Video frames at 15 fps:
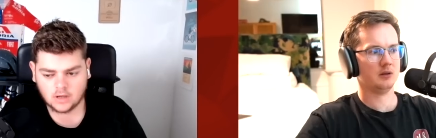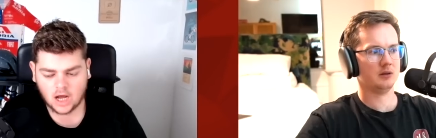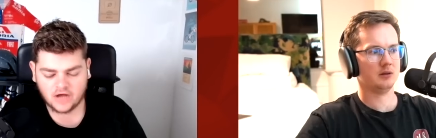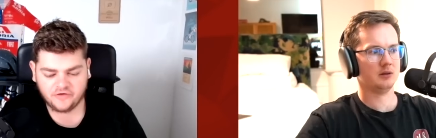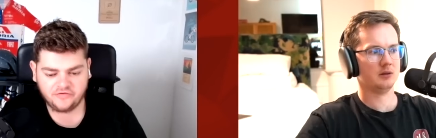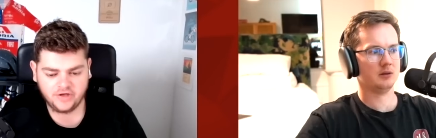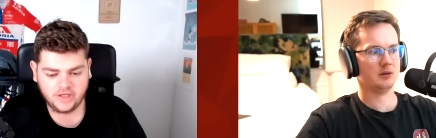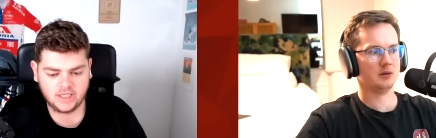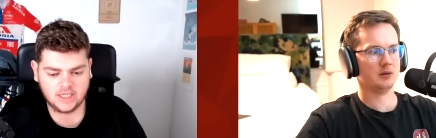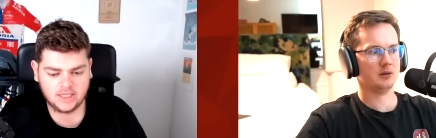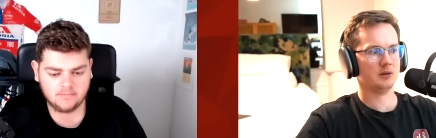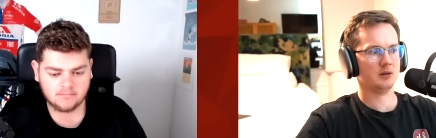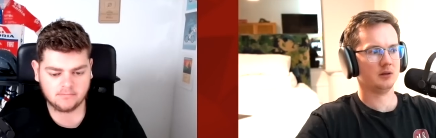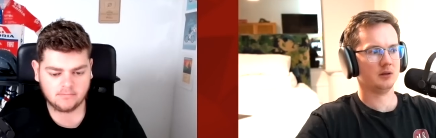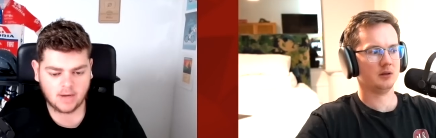Speaker 1: think
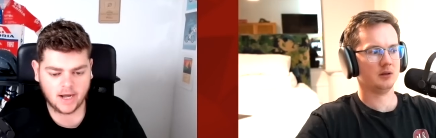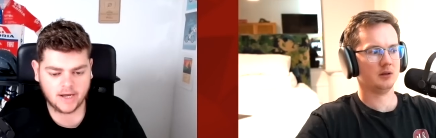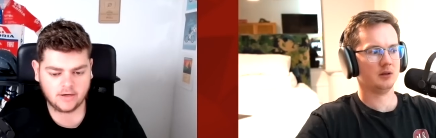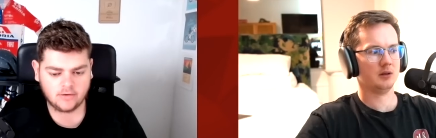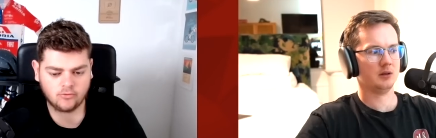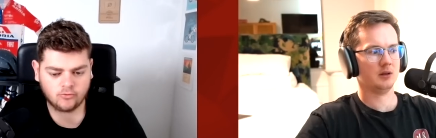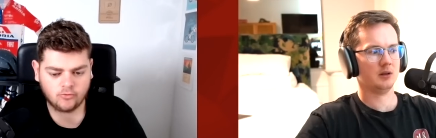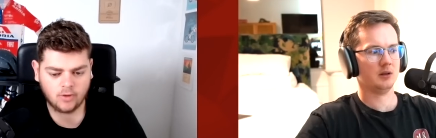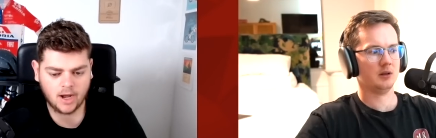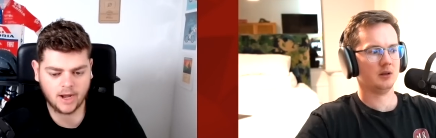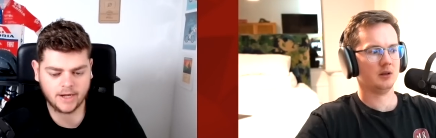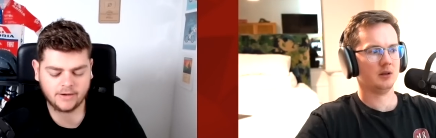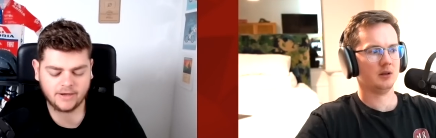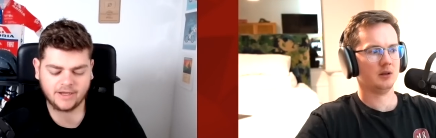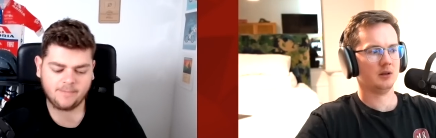he might
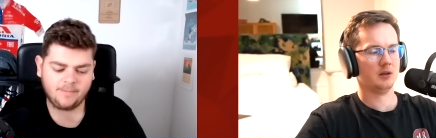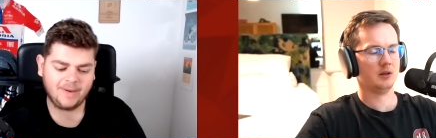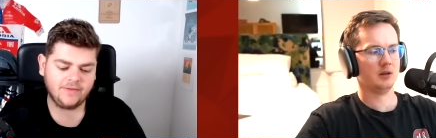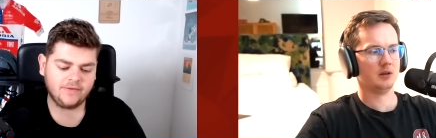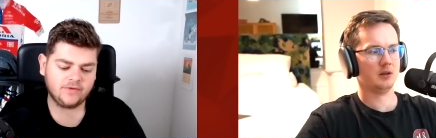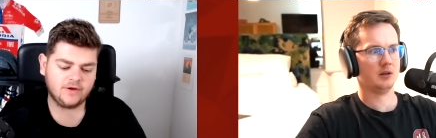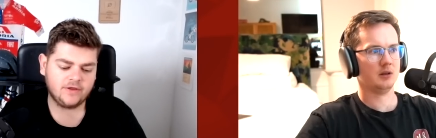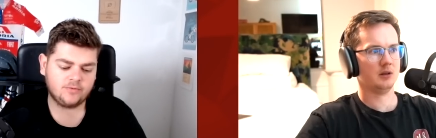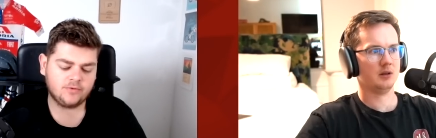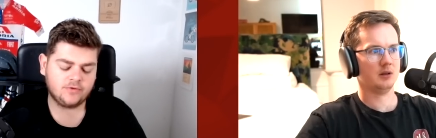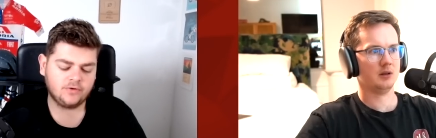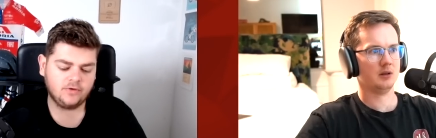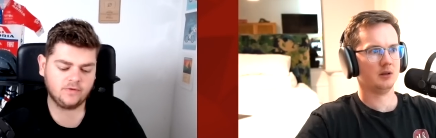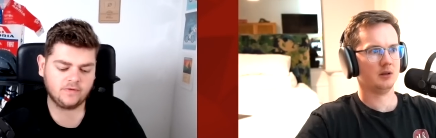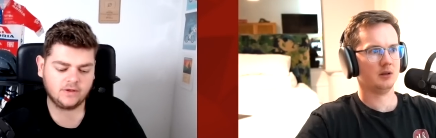ride. It depends on his
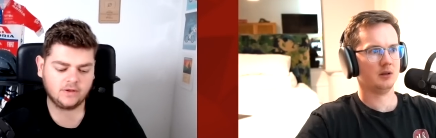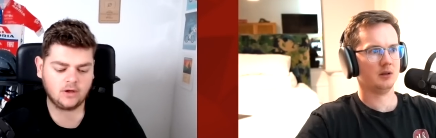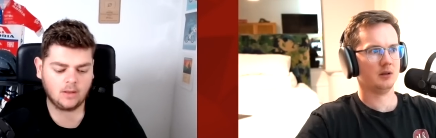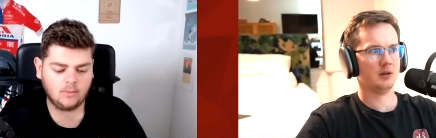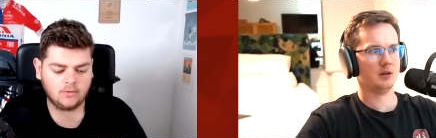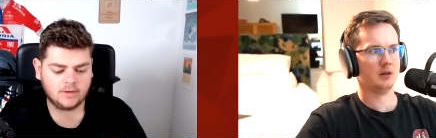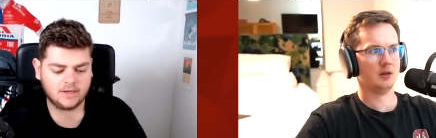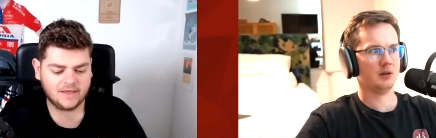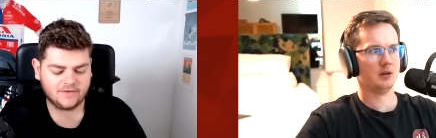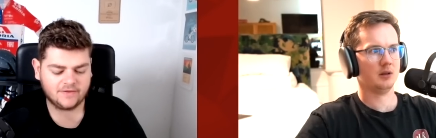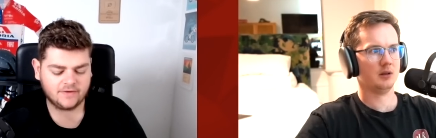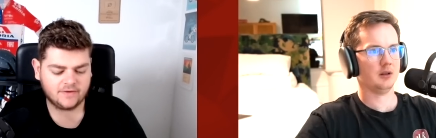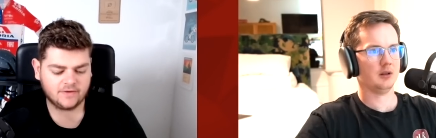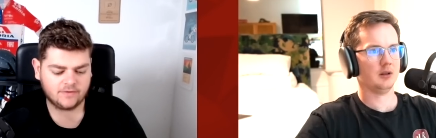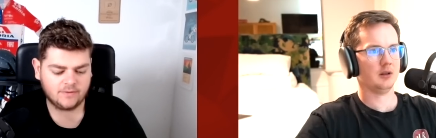results in a couple
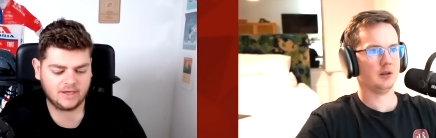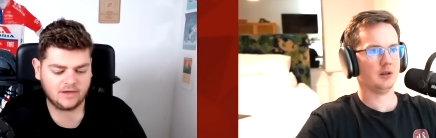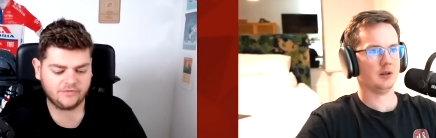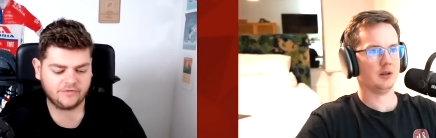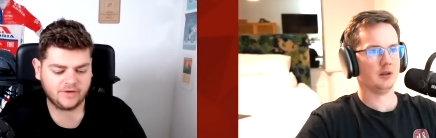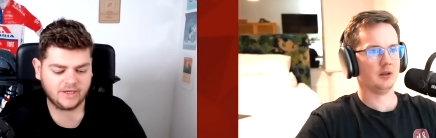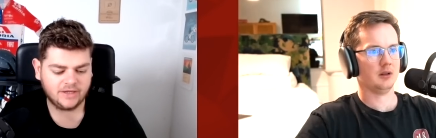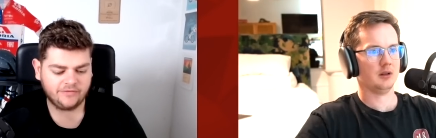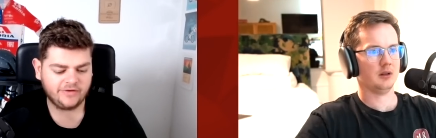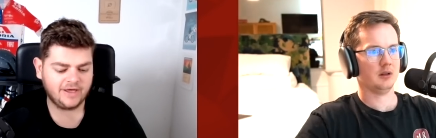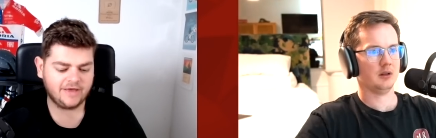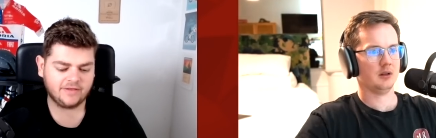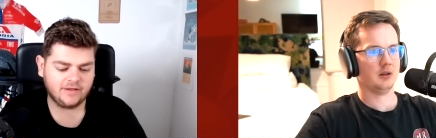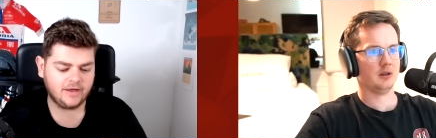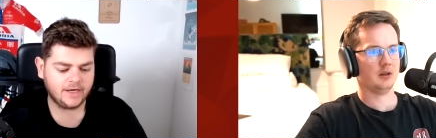classics as well. I think if he
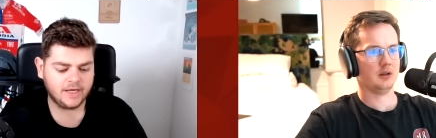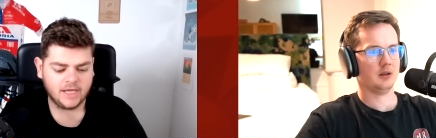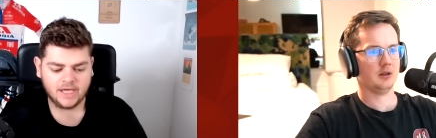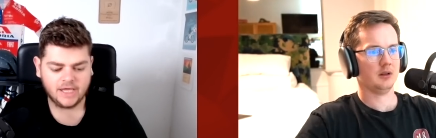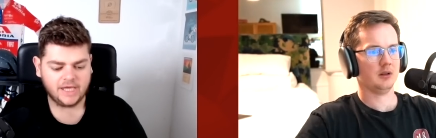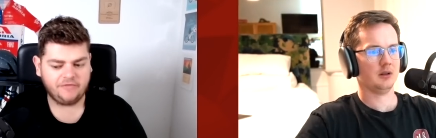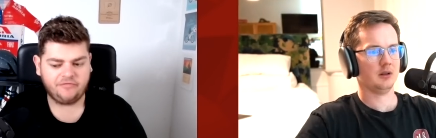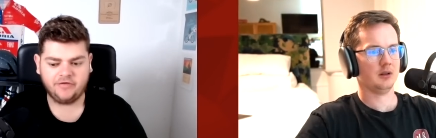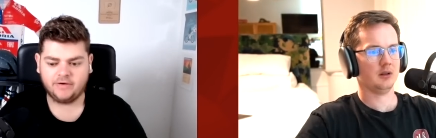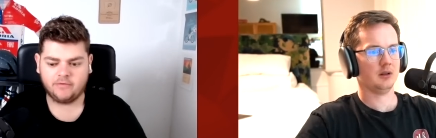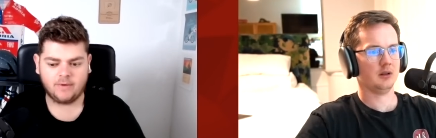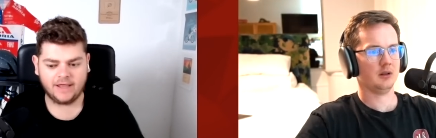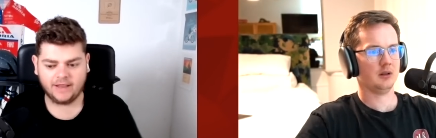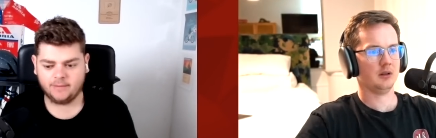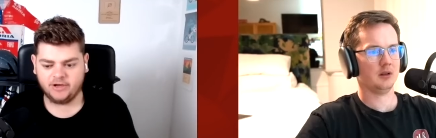has like, if he
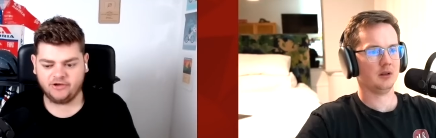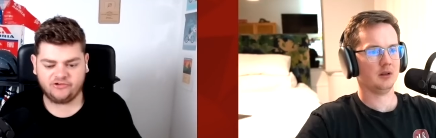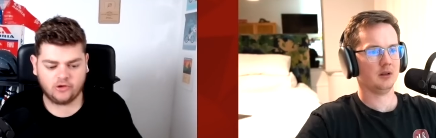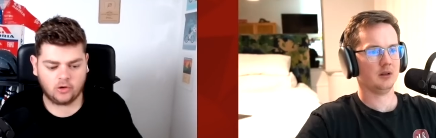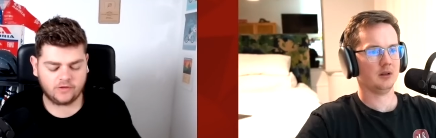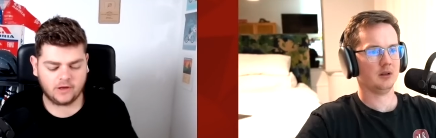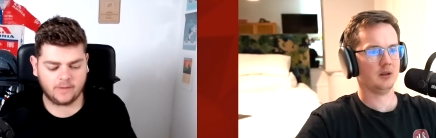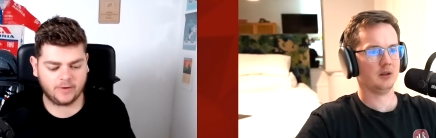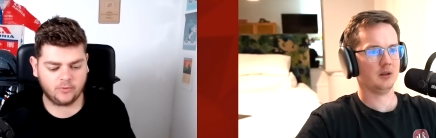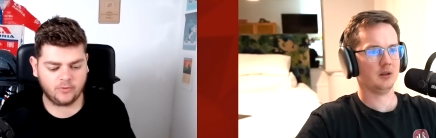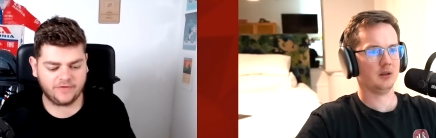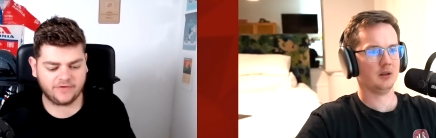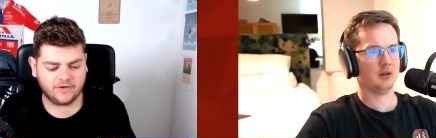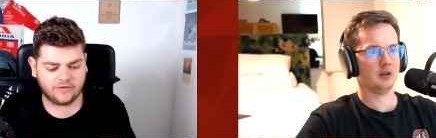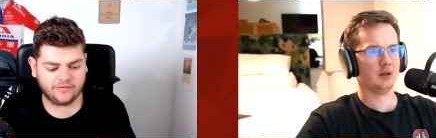randomly shows up and
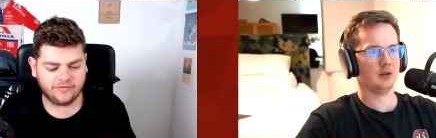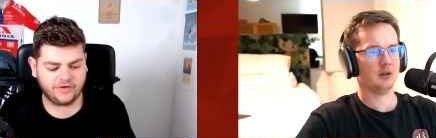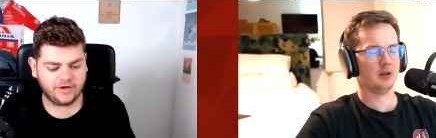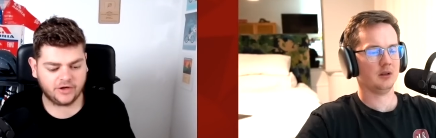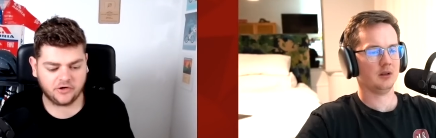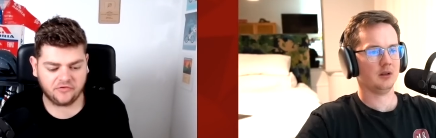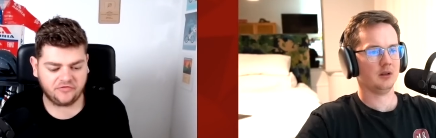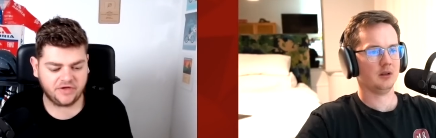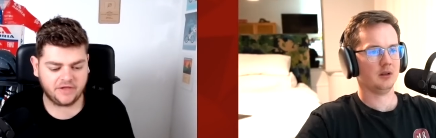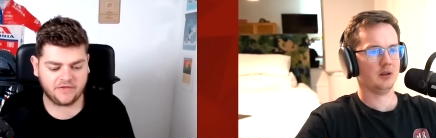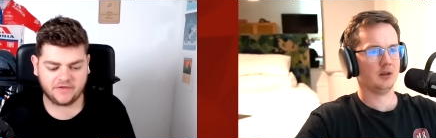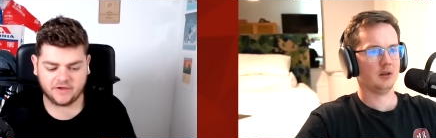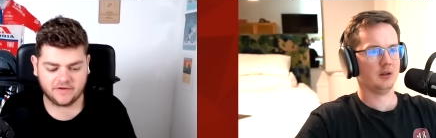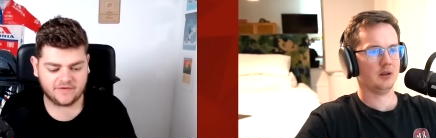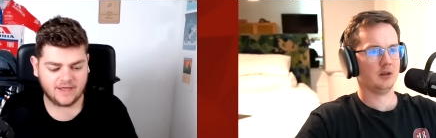wins RVV, I don't think
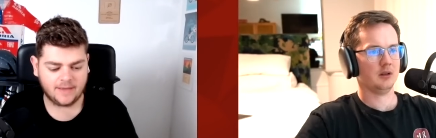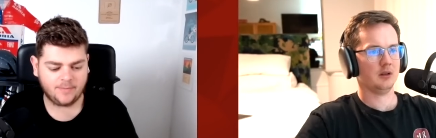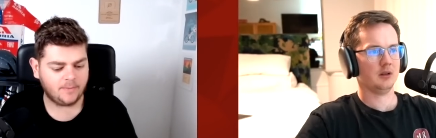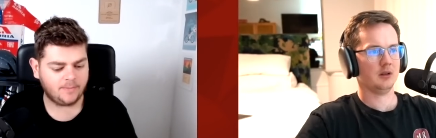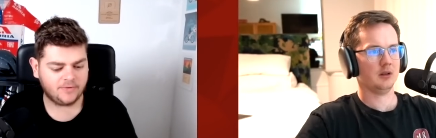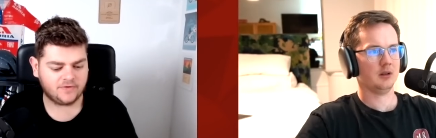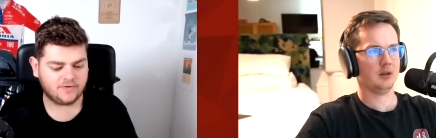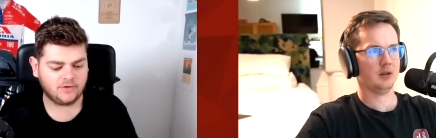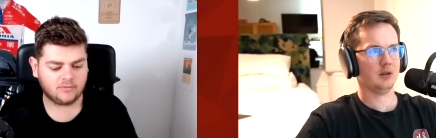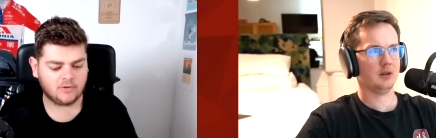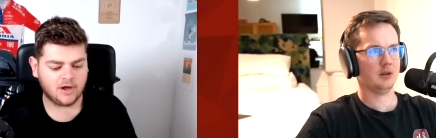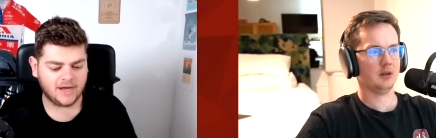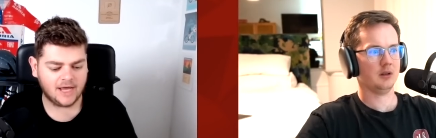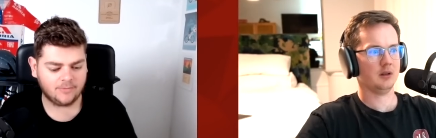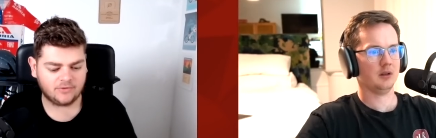he's going to step up and still
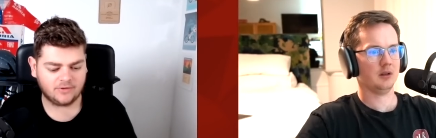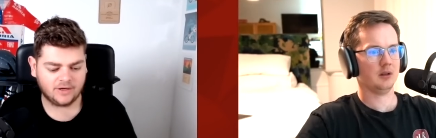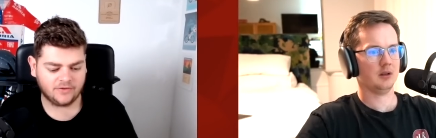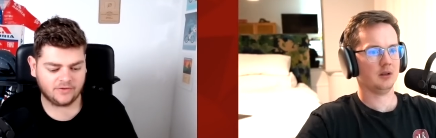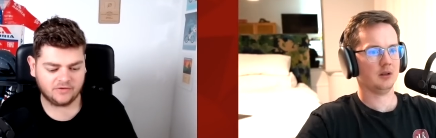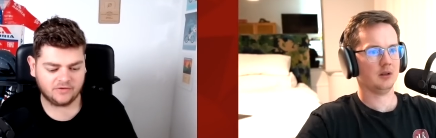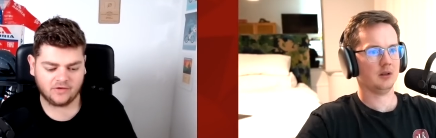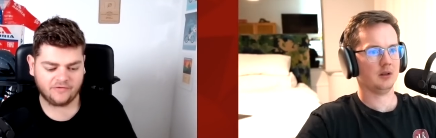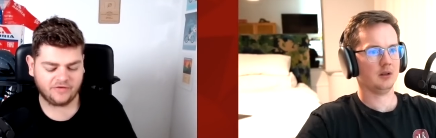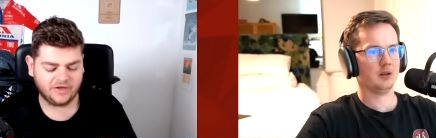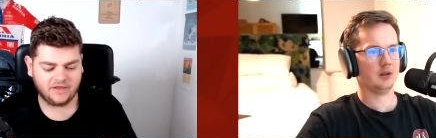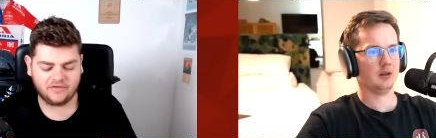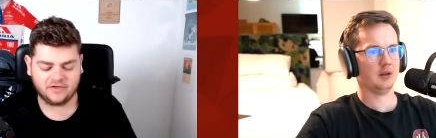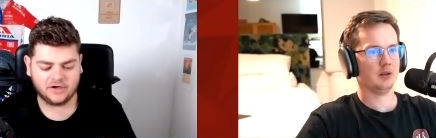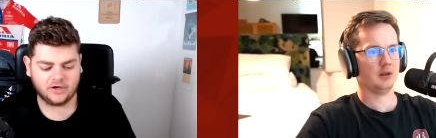ride Amstel. And so I
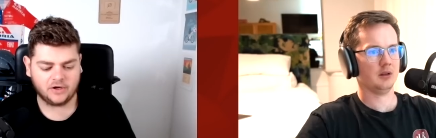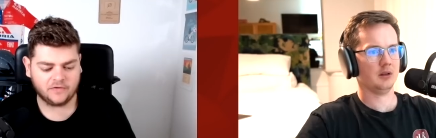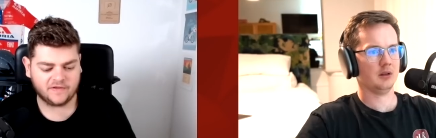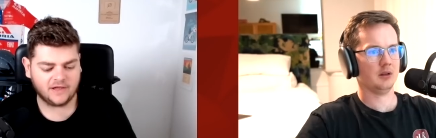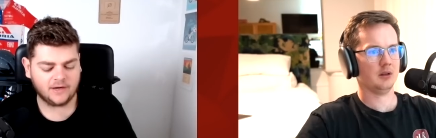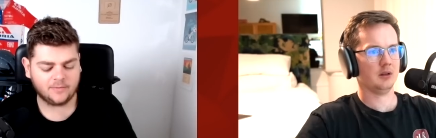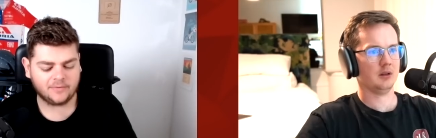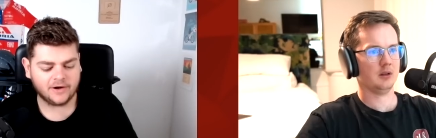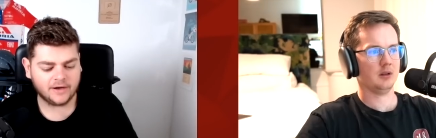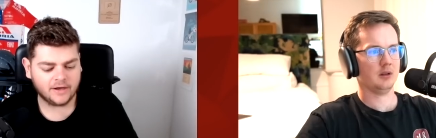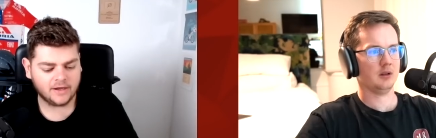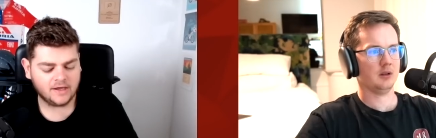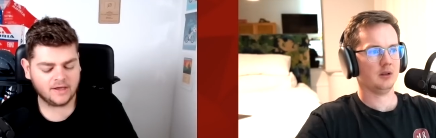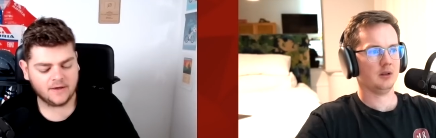think he's going to go celebrate.